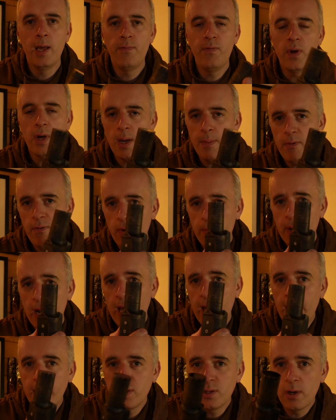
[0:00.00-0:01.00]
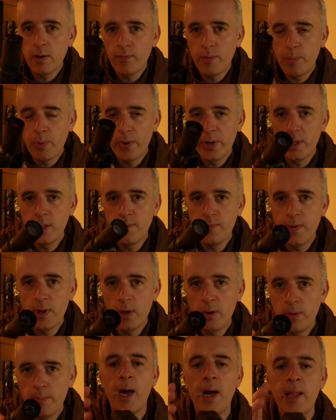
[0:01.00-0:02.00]
If you're coming from an airsoft point of
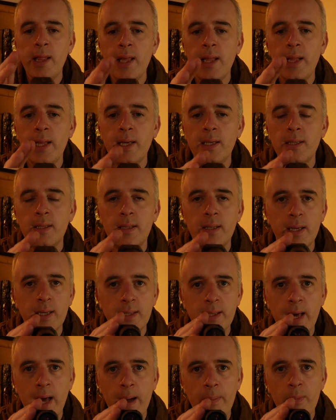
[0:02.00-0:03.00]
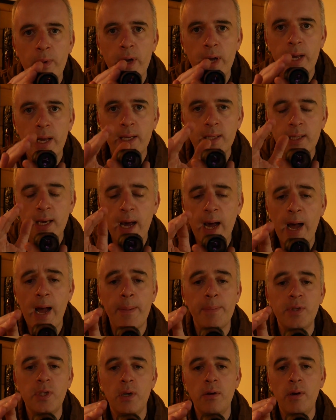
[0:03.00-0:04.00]
view, I think this camera is
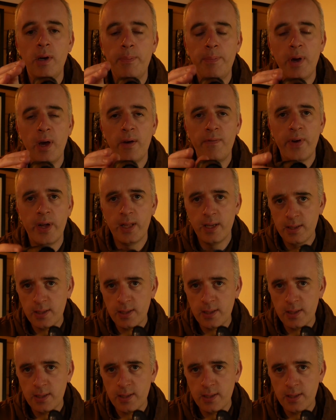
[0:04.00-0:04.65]
absolutely perfect.